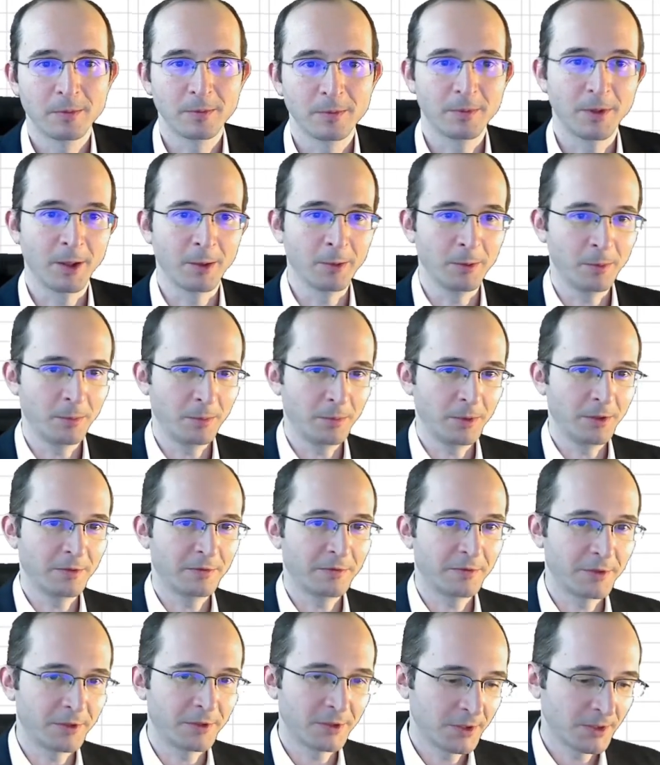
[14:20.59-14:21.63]
That would be the
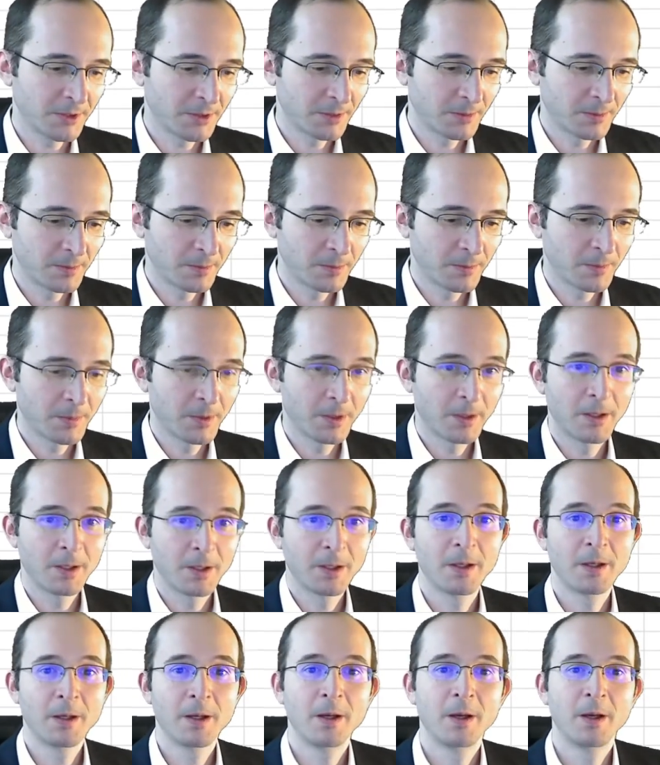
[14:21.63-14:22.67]
first.
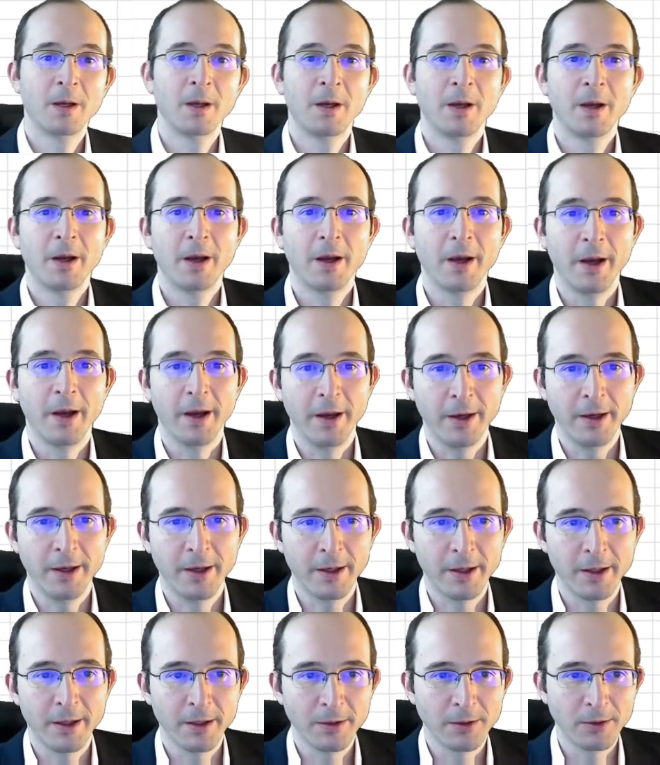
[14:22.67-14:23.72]

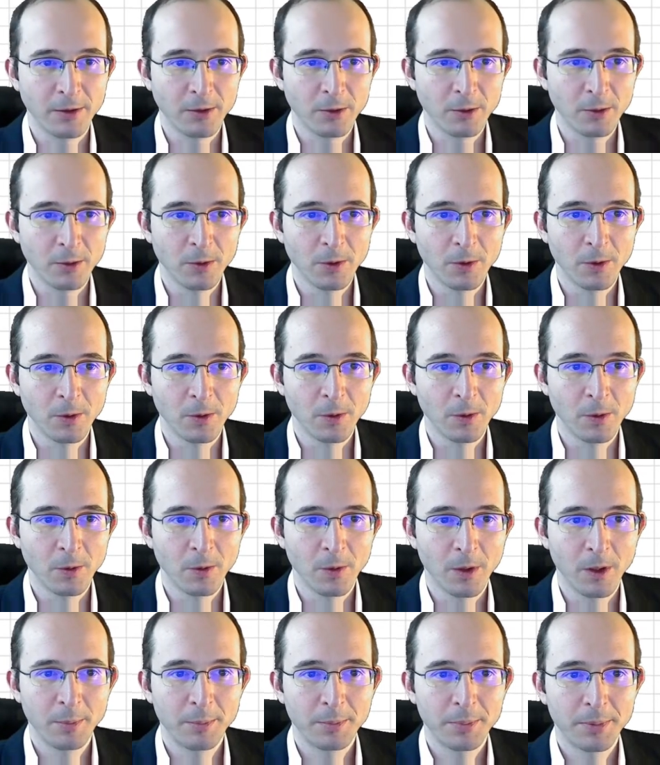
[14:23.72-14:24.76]
And you go
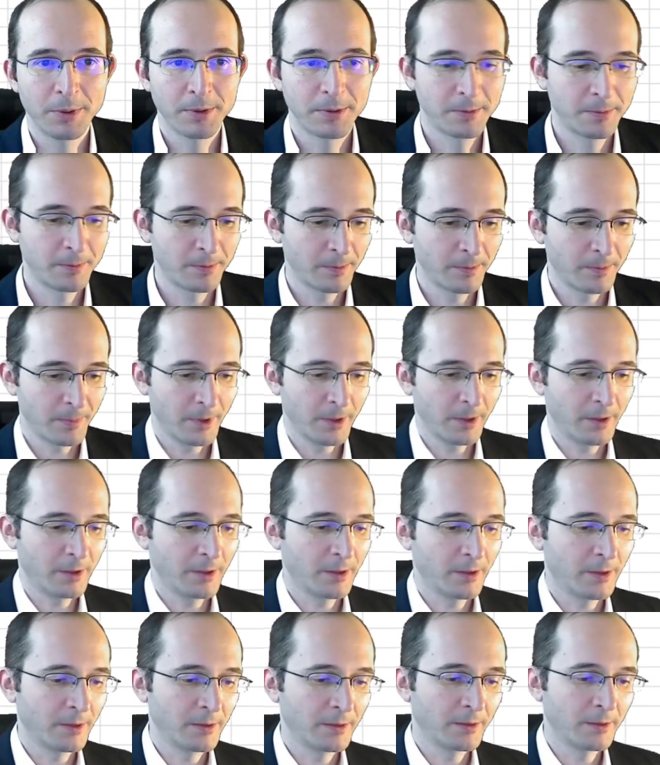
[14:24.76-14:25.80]
up,
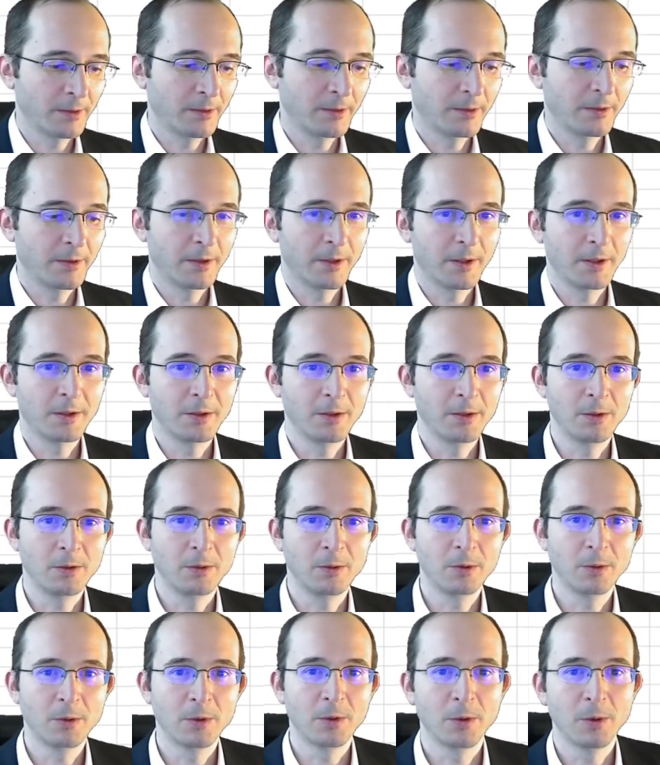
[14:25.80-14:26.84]
and then
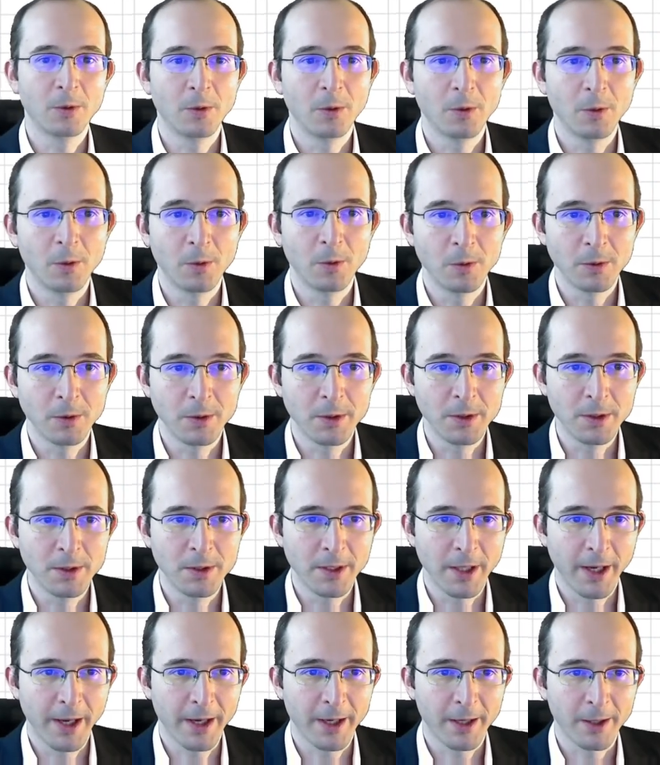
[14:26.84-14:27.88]
you go
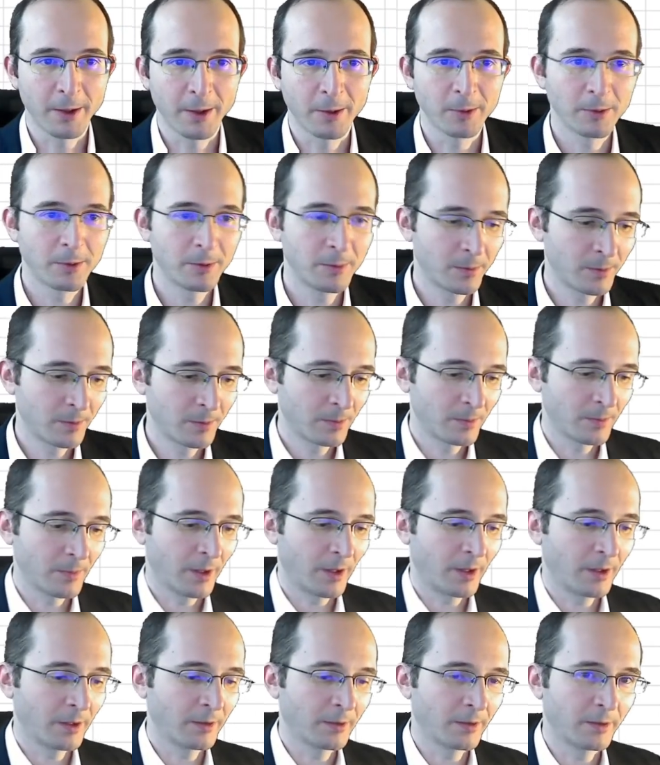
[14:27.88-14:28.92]
down,
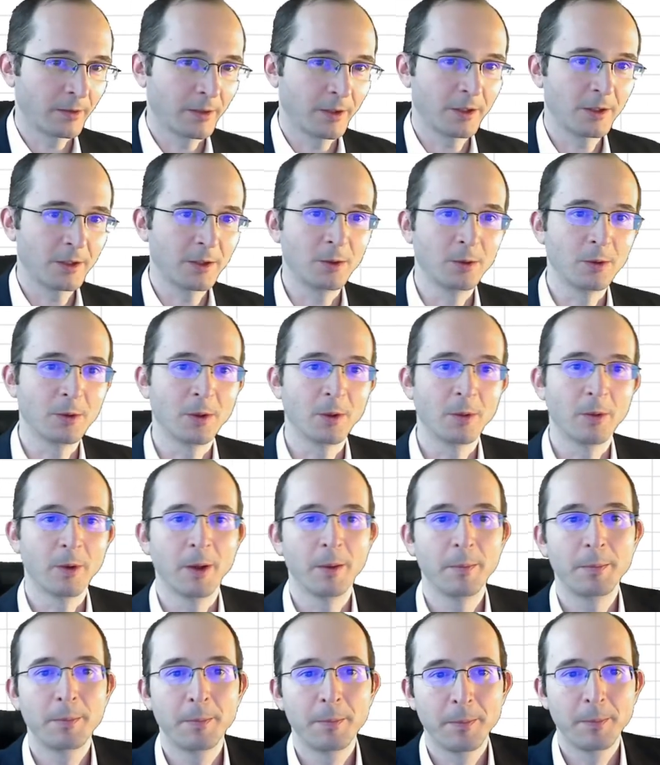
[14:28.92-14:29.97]
and then you go
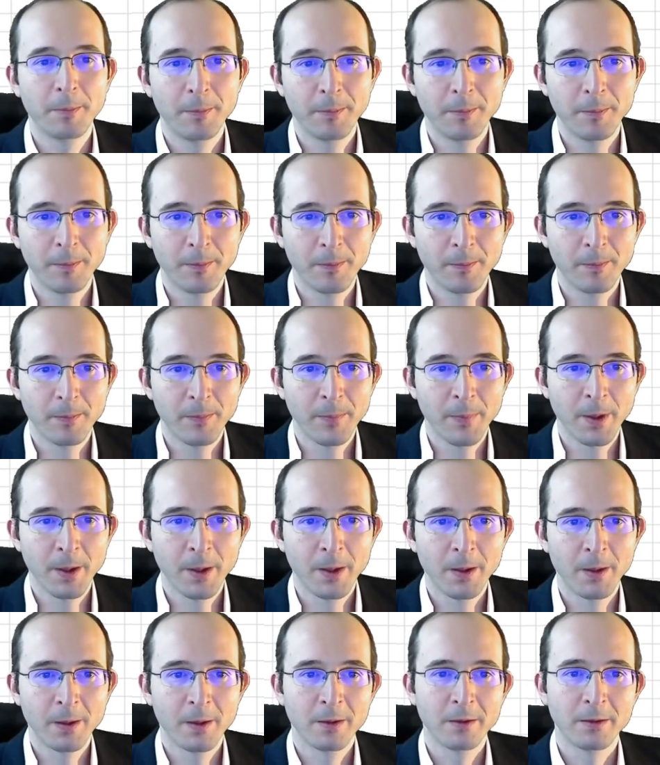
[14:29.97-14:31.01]
up.
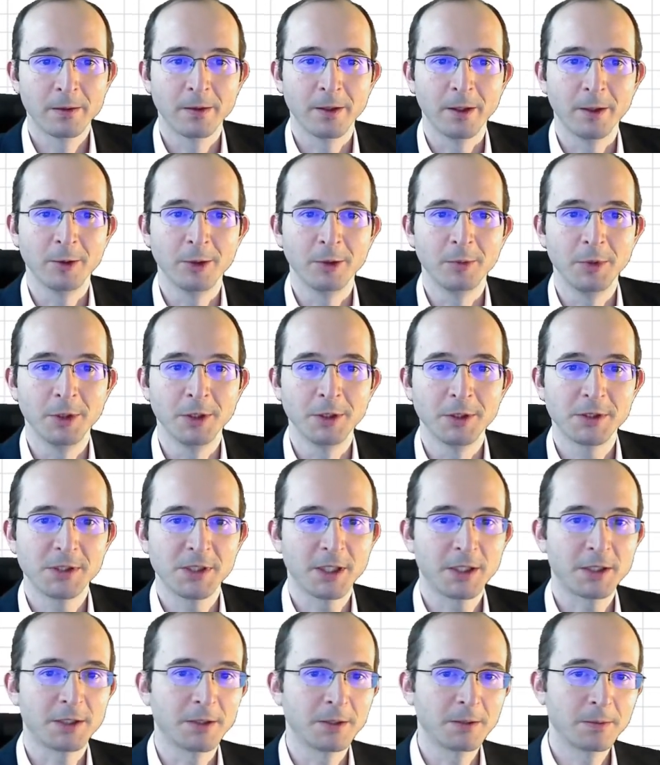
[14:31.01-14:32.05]
That would be the
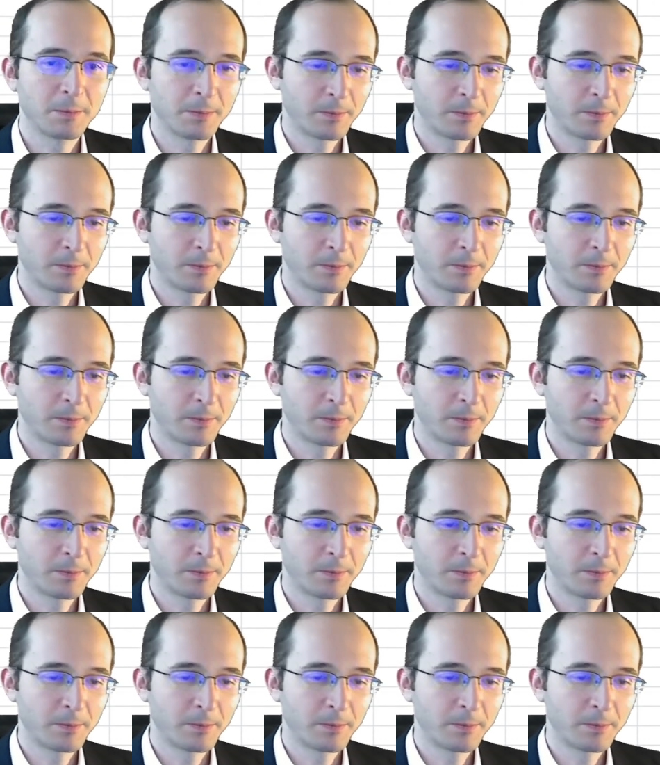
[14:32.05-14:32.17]
second.